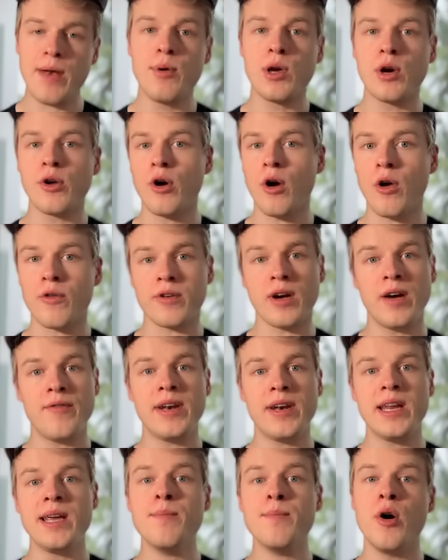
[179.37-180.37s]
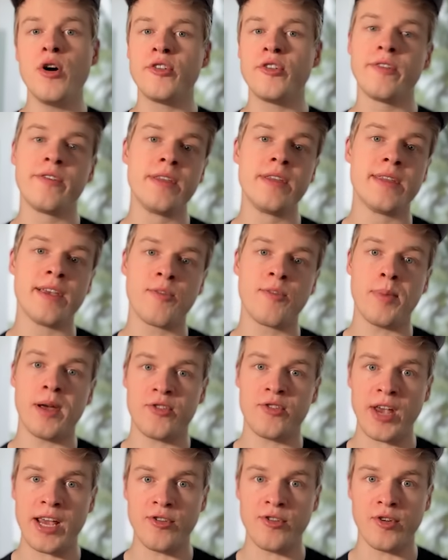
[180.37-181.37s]
and we're going to also have an emergency
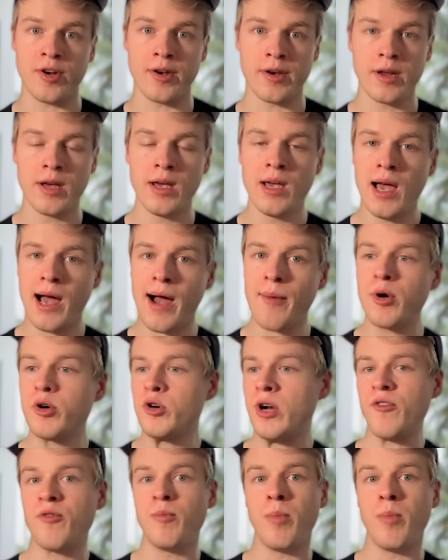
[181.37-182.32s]
dispatch agent. I want to